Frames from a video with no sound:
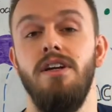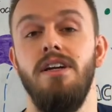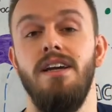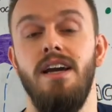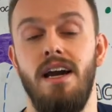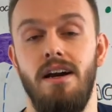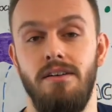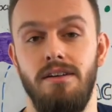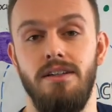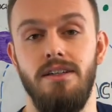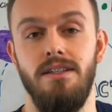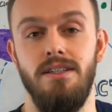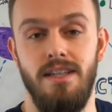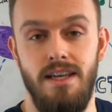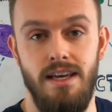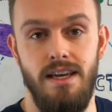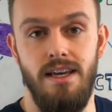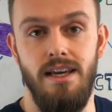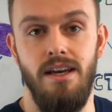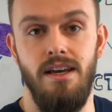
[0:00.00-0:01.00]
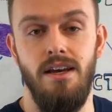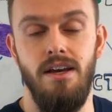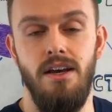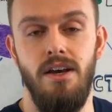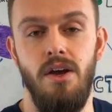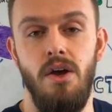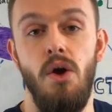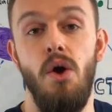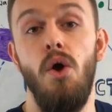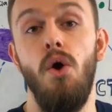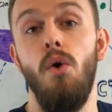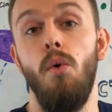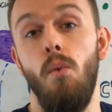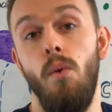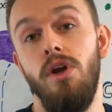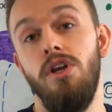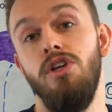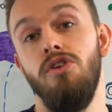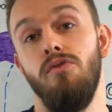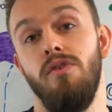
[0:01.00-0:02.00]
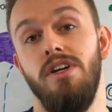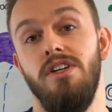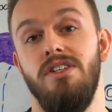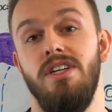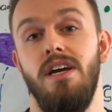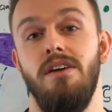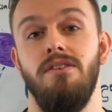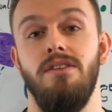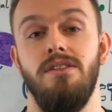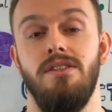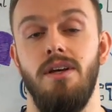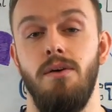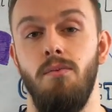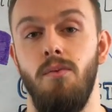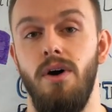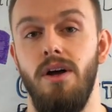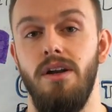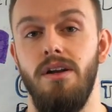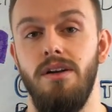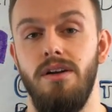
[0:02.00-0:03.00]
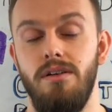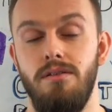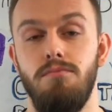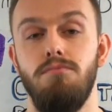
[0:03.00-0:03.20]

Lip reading: guarantee. When you reach out to someone,